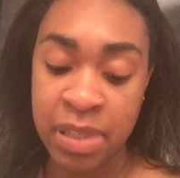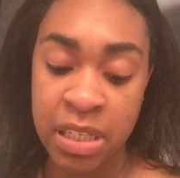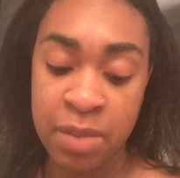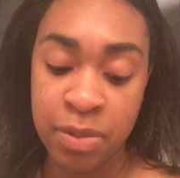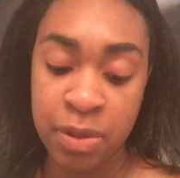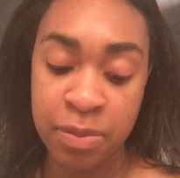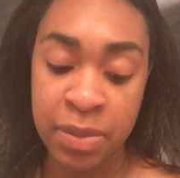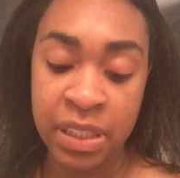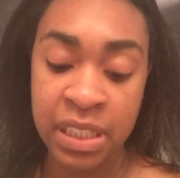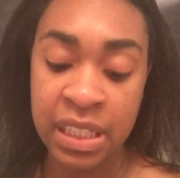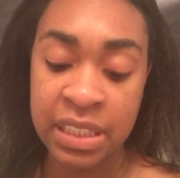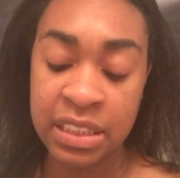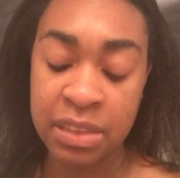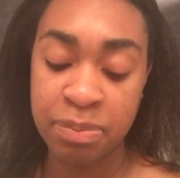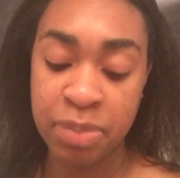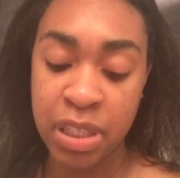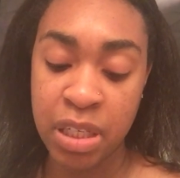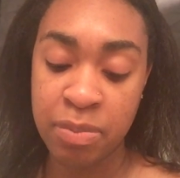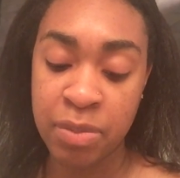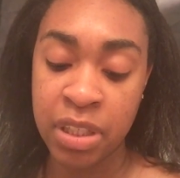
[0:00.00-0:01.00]
people, because the
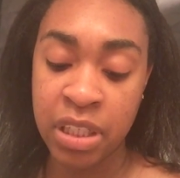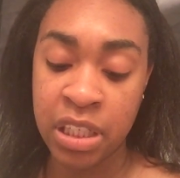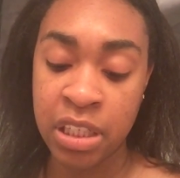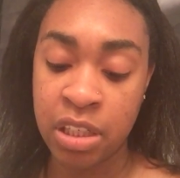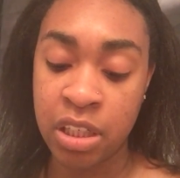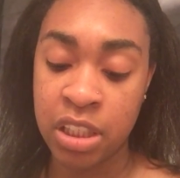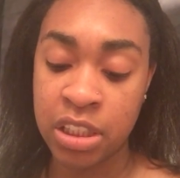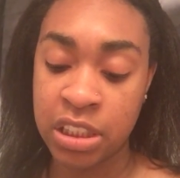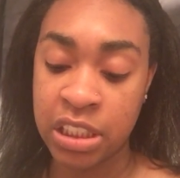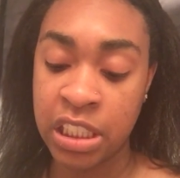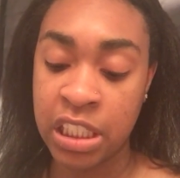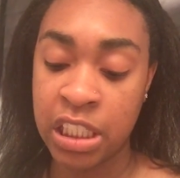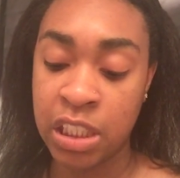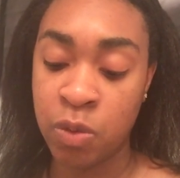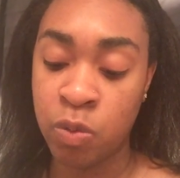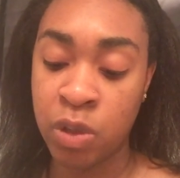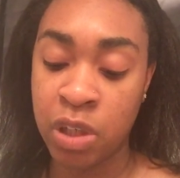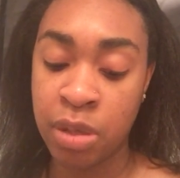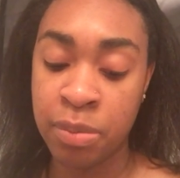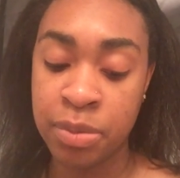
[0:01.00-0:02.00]
pigment in our
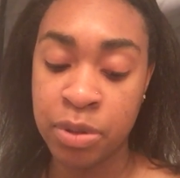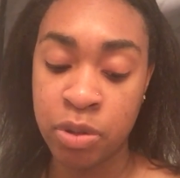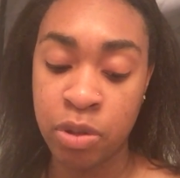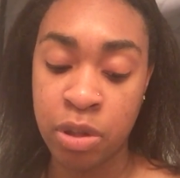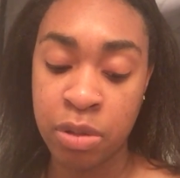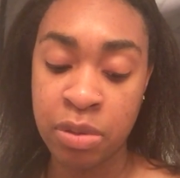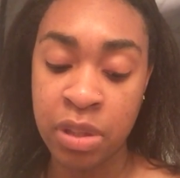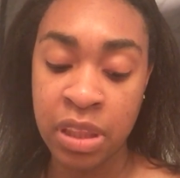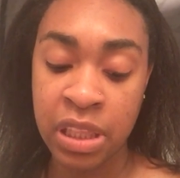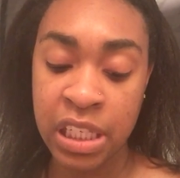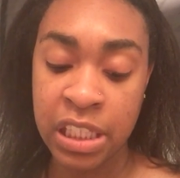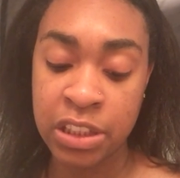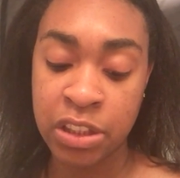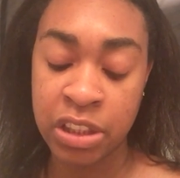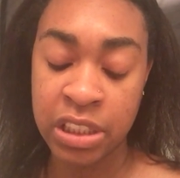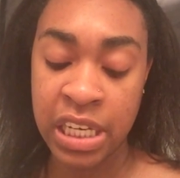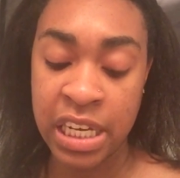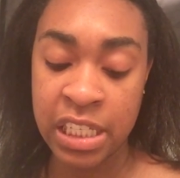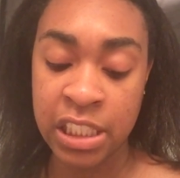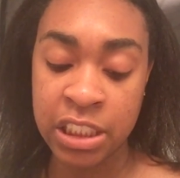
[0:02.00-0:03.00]
skin will absorb the
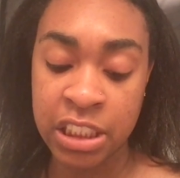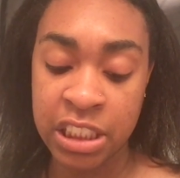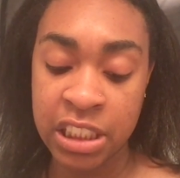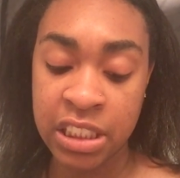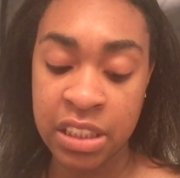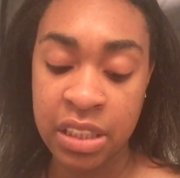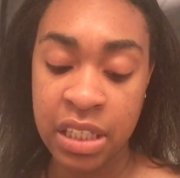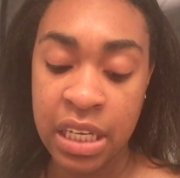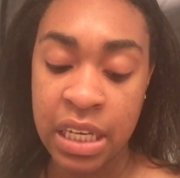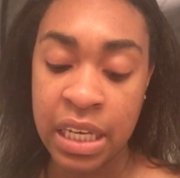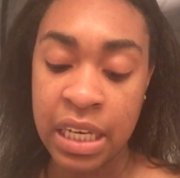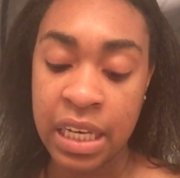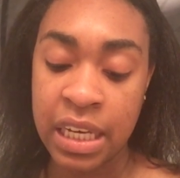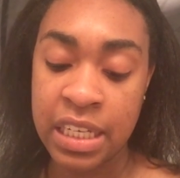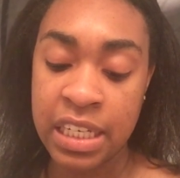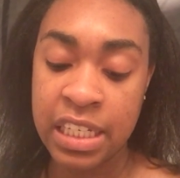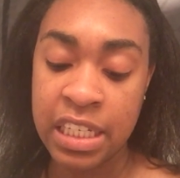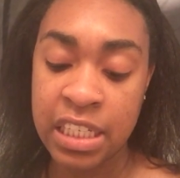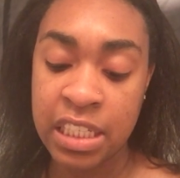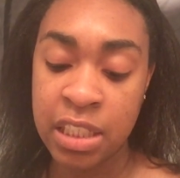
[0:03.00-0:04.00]
laser's energy
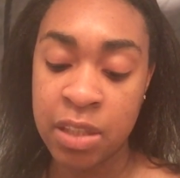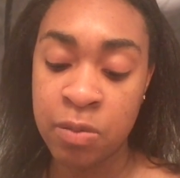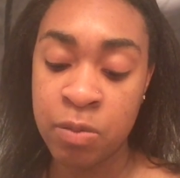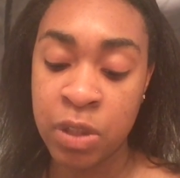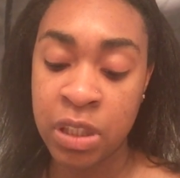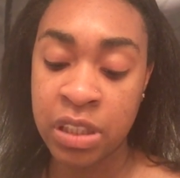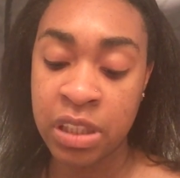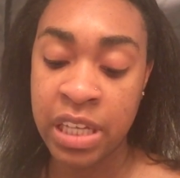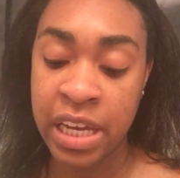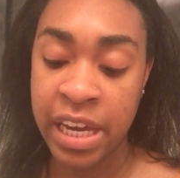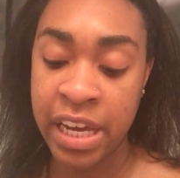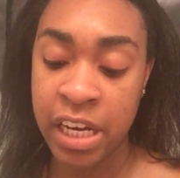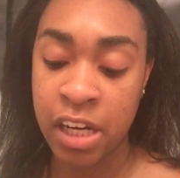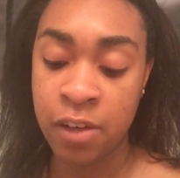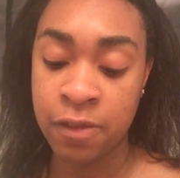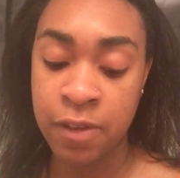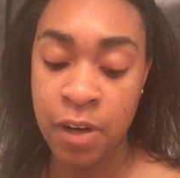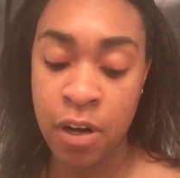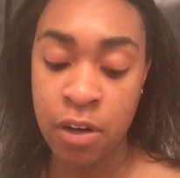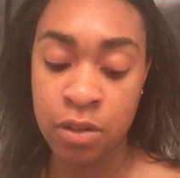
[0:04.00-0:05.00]
and heat up what the hair
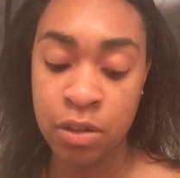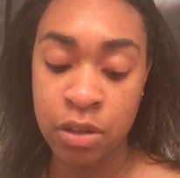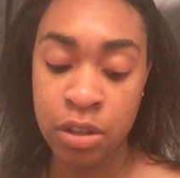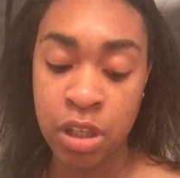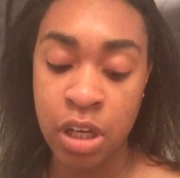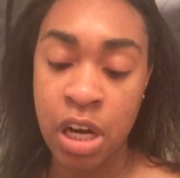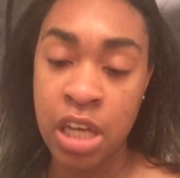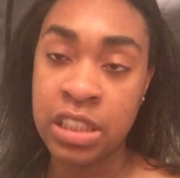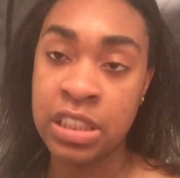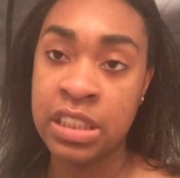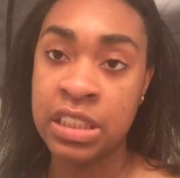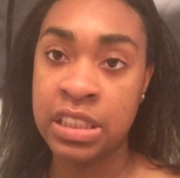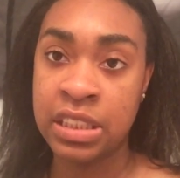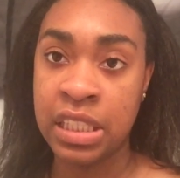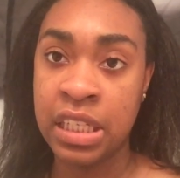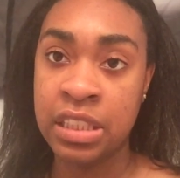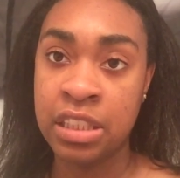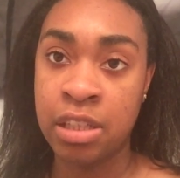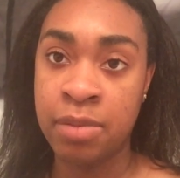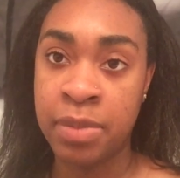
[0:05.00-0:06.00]
follicle, causing the
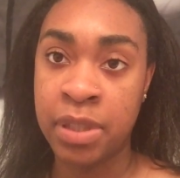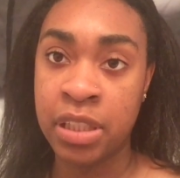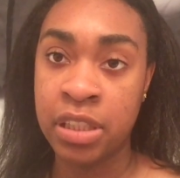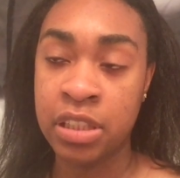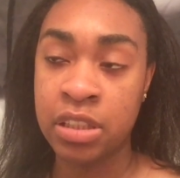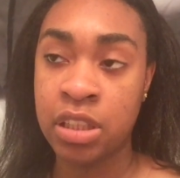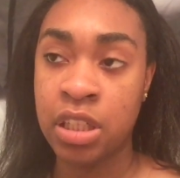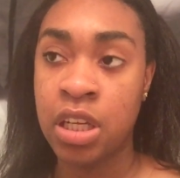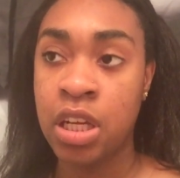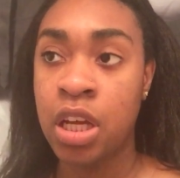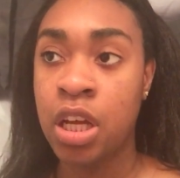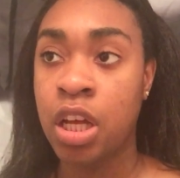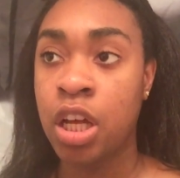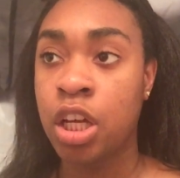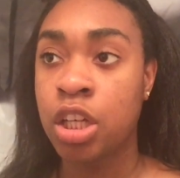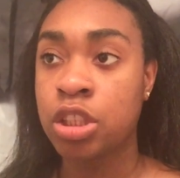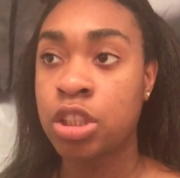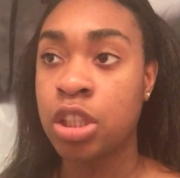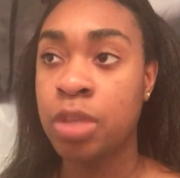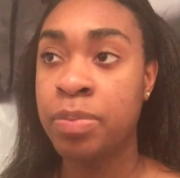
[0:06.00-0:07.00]
skin to burn.
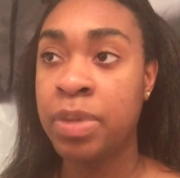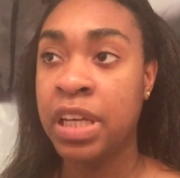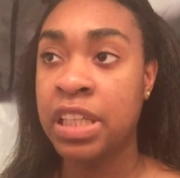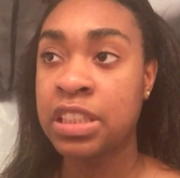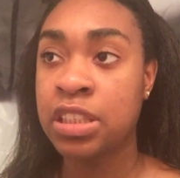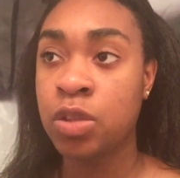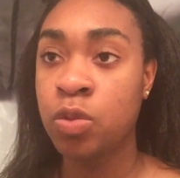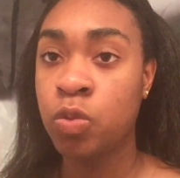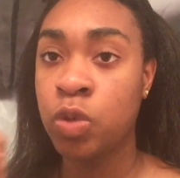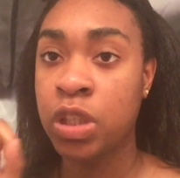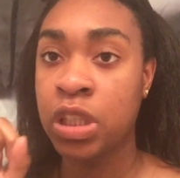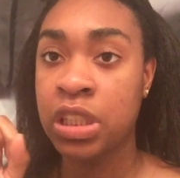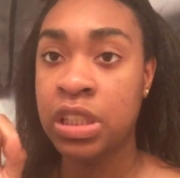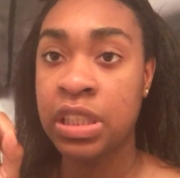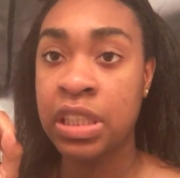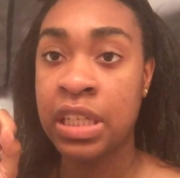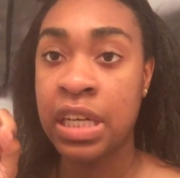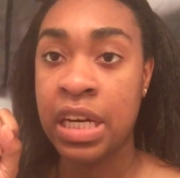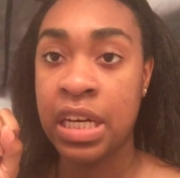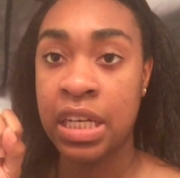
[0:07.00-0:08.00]
So basically, when
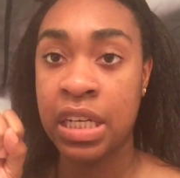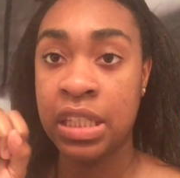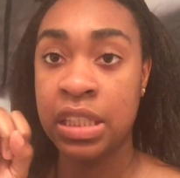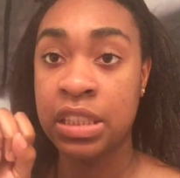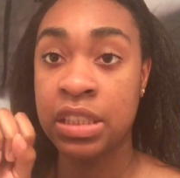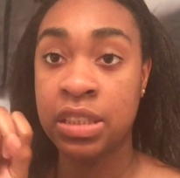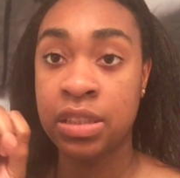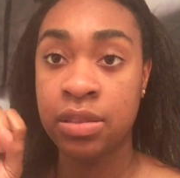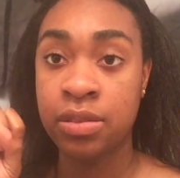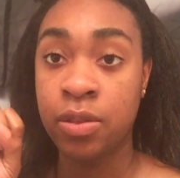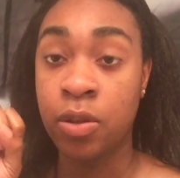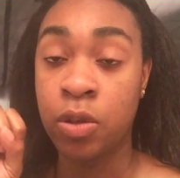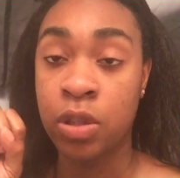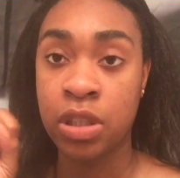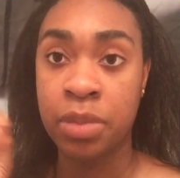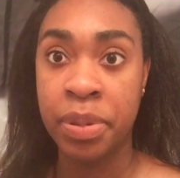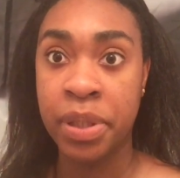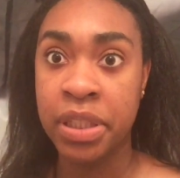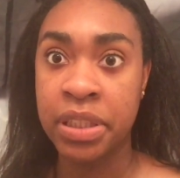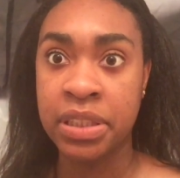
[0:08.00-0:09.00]
the guys, or
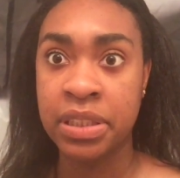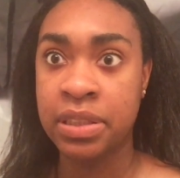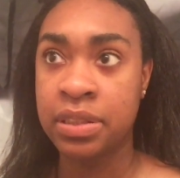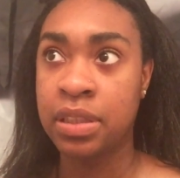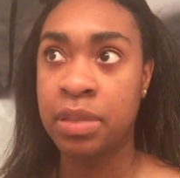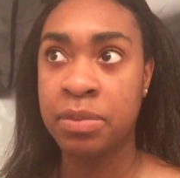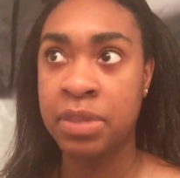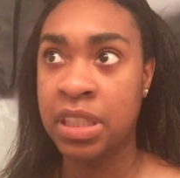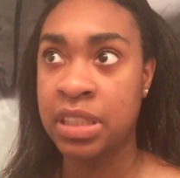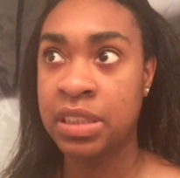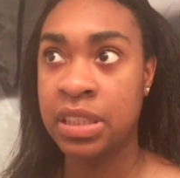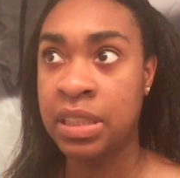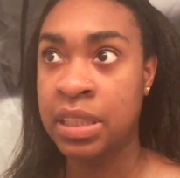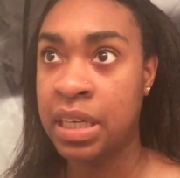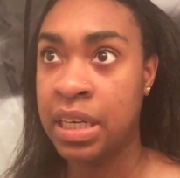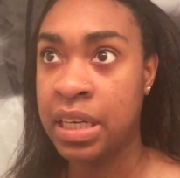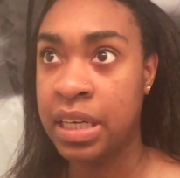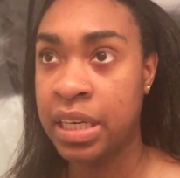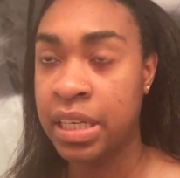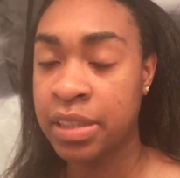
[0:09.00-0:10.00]
the person, let me not say
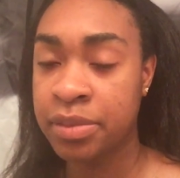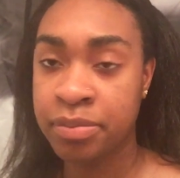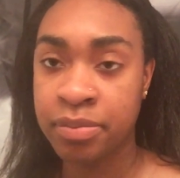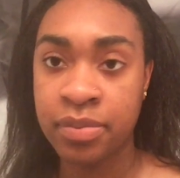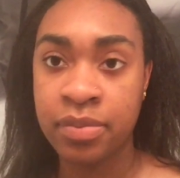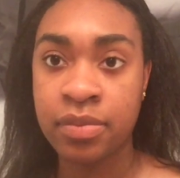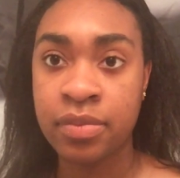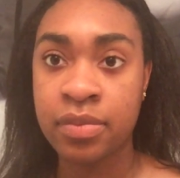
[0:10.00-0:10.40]
guy,